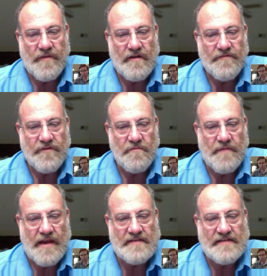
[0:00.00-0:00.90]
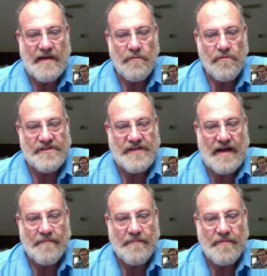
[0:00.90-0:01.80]
In a few minutes, I will
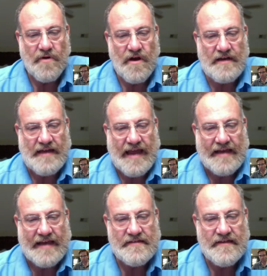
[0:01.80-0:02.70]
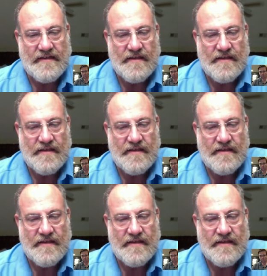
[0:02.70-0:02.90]
stop the broadcast,